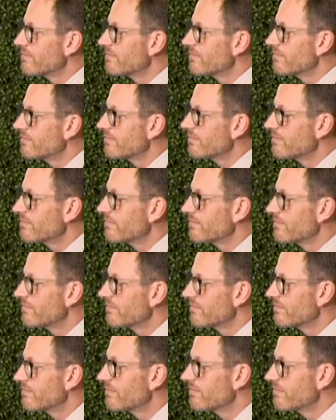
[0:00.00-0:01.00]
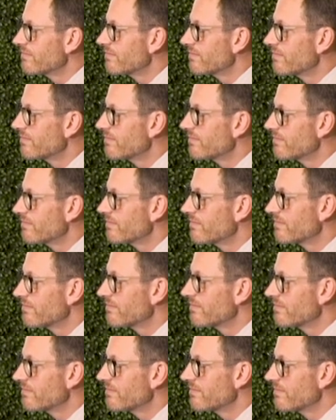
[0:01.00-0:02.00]

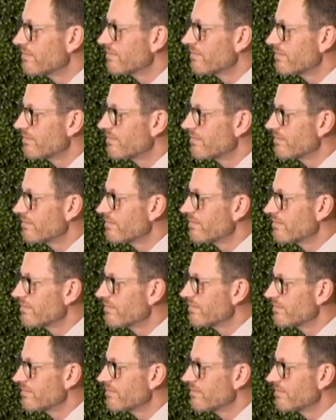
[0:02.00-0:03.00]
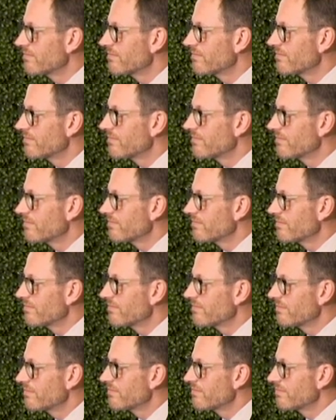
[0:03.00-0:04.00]

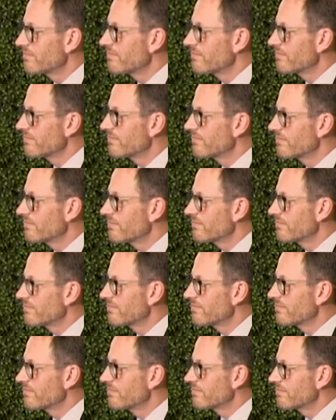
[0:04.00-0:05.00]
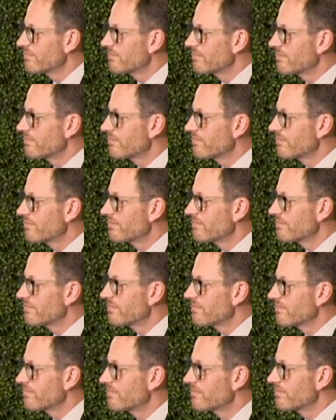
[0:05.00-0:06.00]

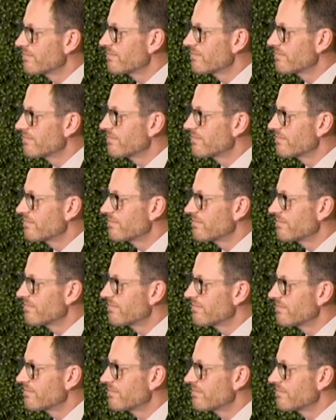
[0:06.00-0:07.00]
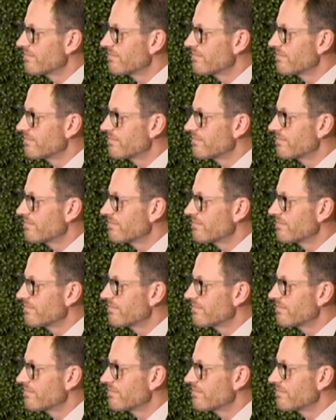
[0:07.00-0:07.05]
This person isn't speaking.